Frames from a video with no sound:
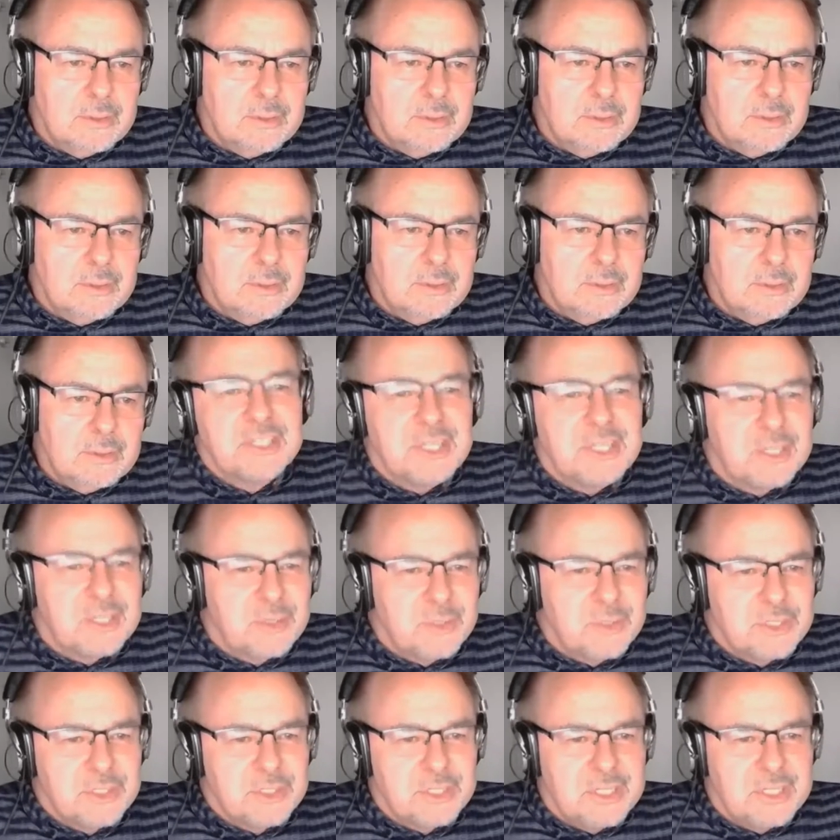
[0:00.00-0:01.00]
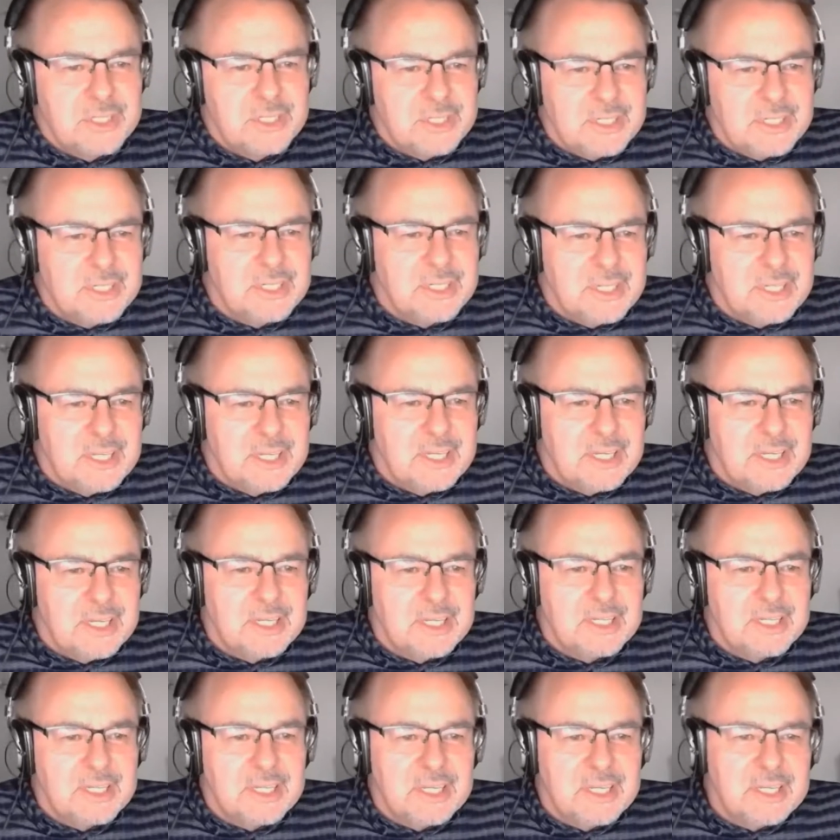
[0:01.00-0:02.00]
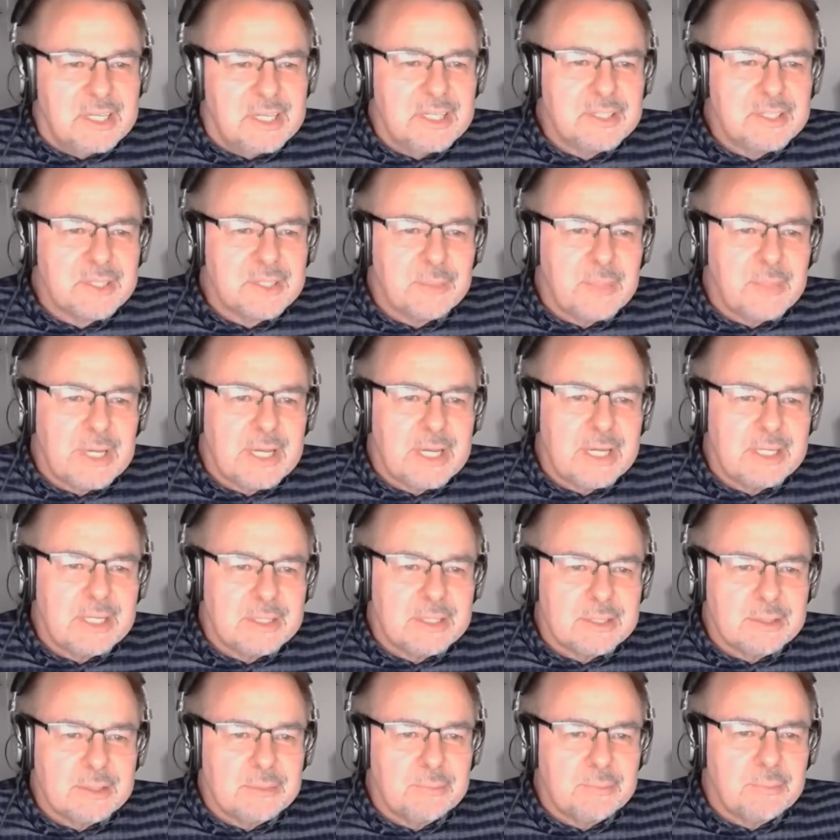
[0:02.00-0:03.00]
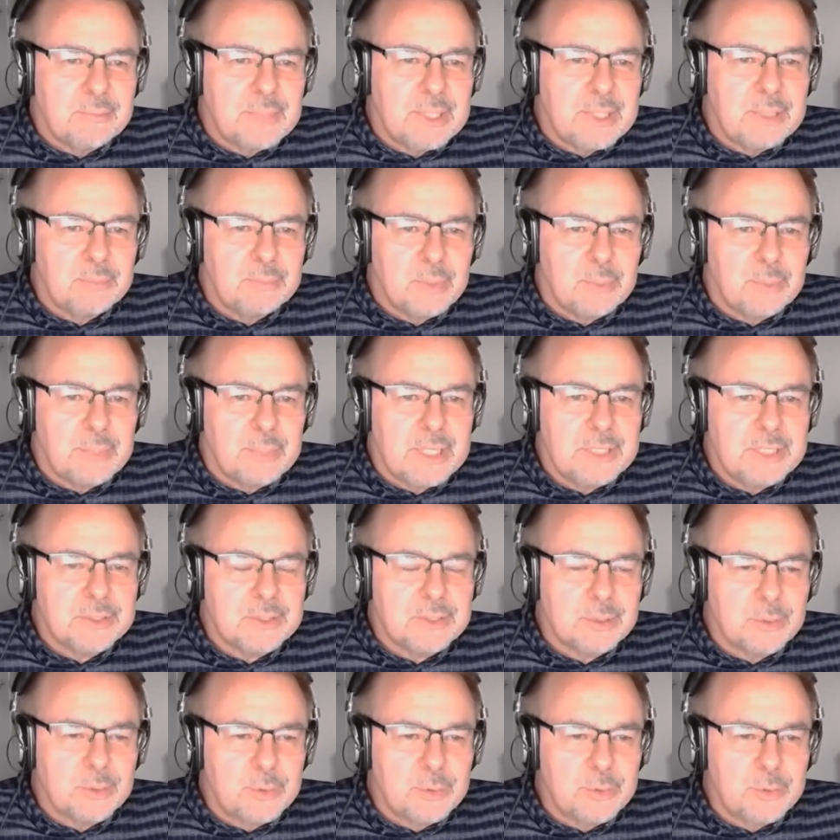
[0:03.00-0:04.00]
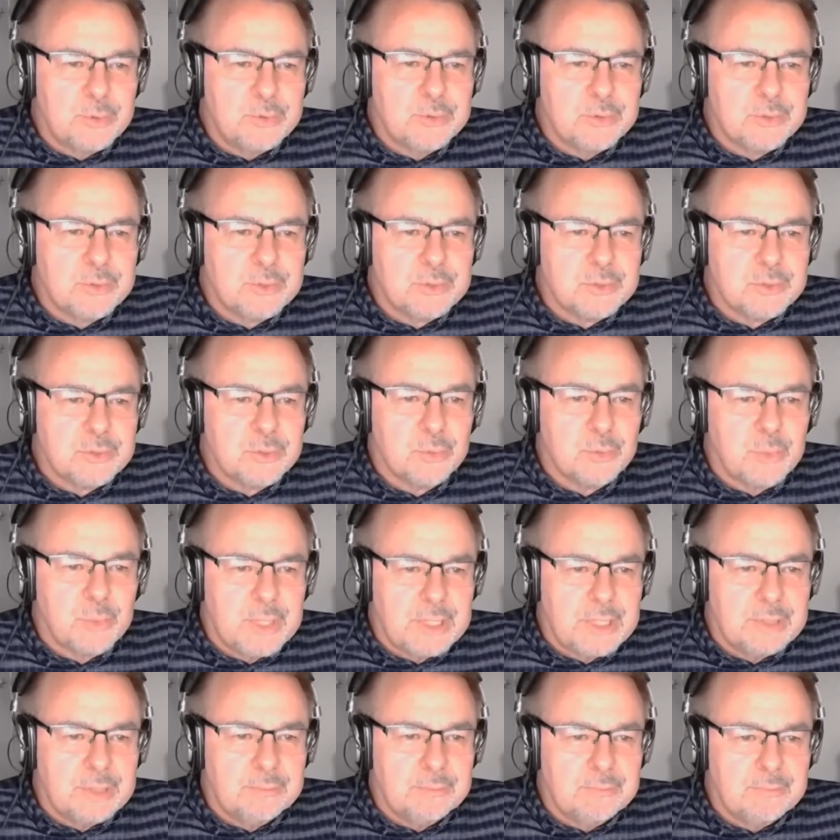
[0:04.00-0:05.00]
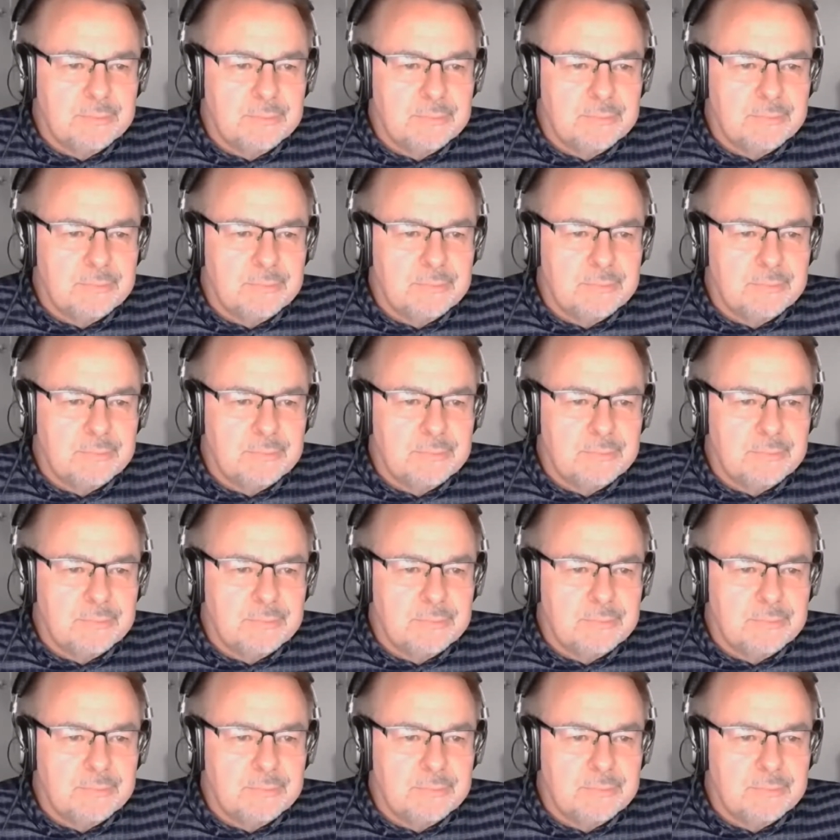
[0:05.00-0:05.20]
can I just say, Kristy, it is about being prepared to lose to win.